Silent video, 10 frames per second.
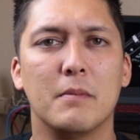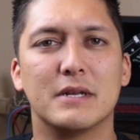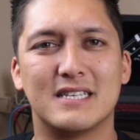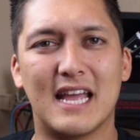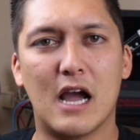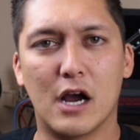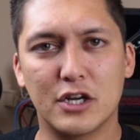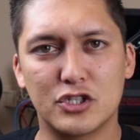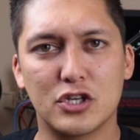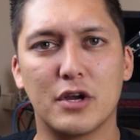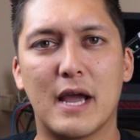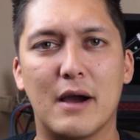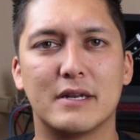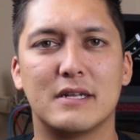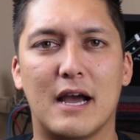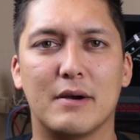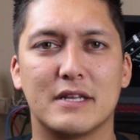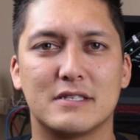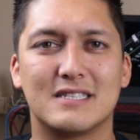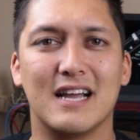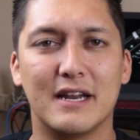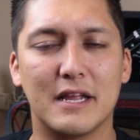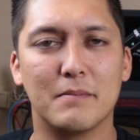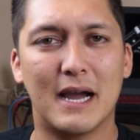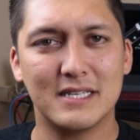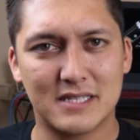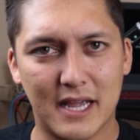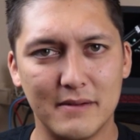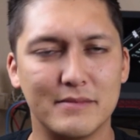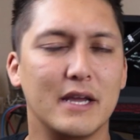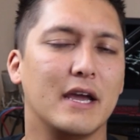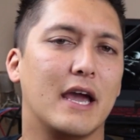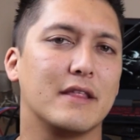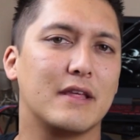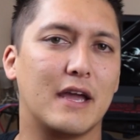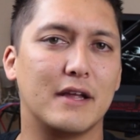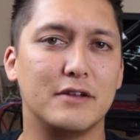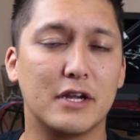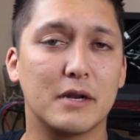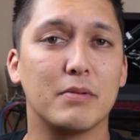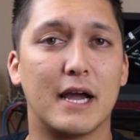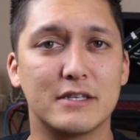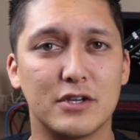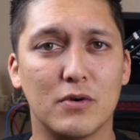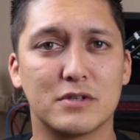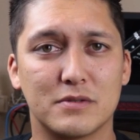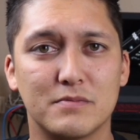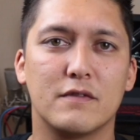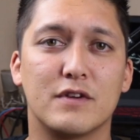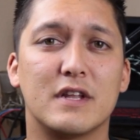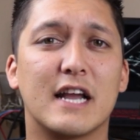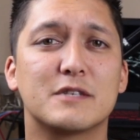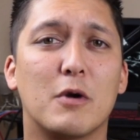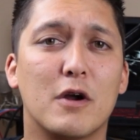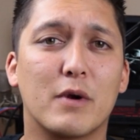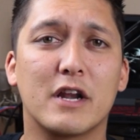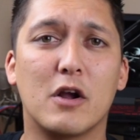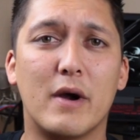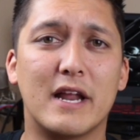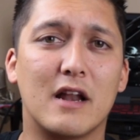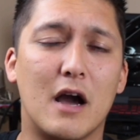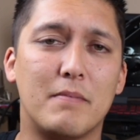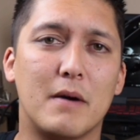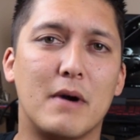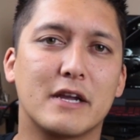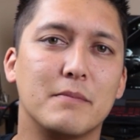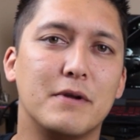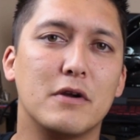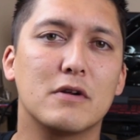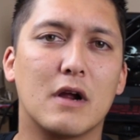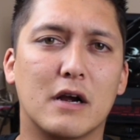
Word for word: But today, I'm going to show you how, it, how it's done in my state, and then you can apply it to yours. For the next part, we're going to go ahead and hop on my computer.